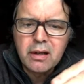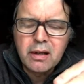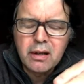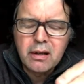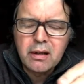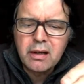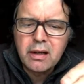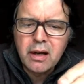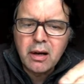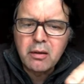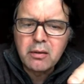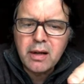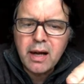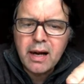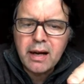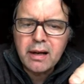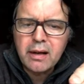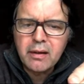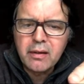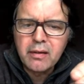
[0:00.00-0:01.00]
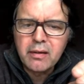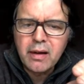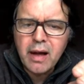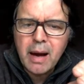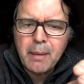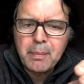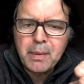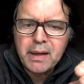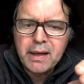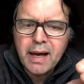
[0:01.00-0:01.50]
like
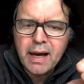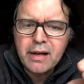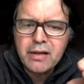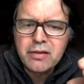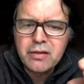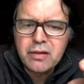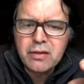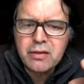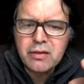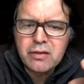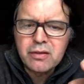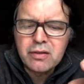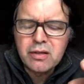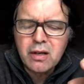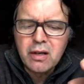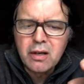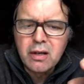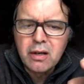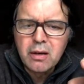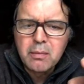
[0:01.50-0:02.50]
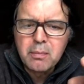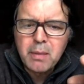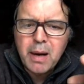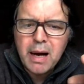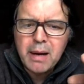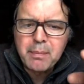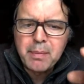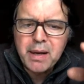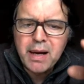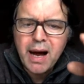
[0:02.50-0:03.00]
applications
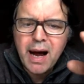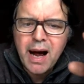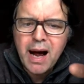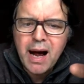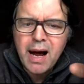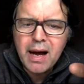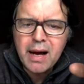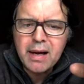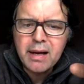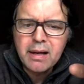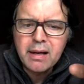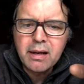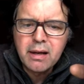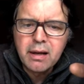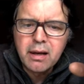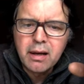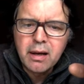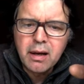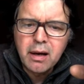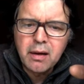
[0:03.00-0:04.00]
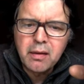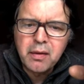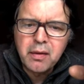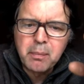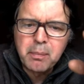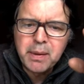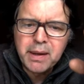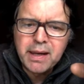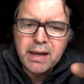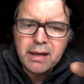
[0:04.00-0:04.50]
might be high at the
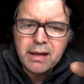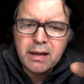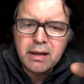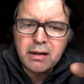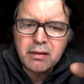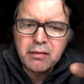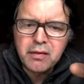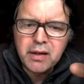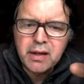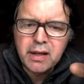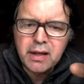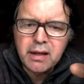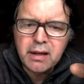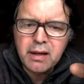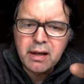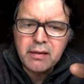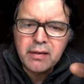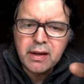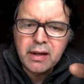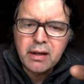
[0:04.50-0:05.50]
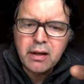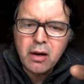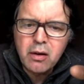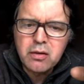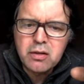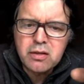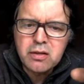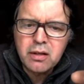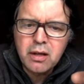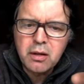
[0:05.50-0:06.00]
beginning of the year and then go
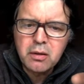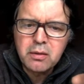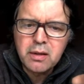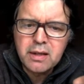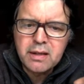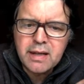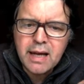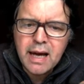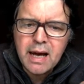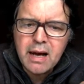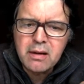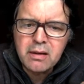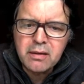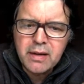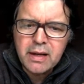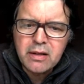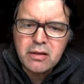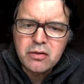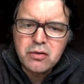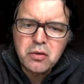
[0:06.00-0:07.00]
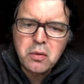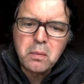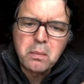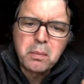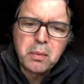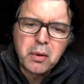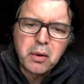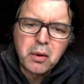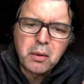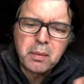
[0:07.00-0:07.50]
slowly down and then
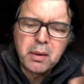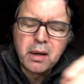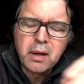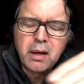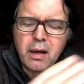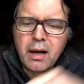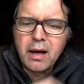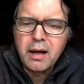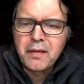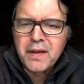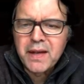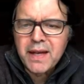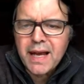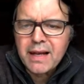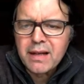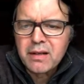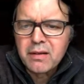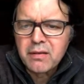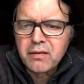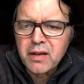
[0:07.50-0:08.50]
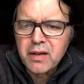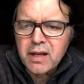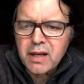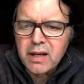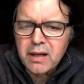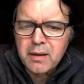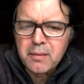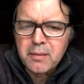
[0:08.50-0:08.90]
jump up at the end of the year.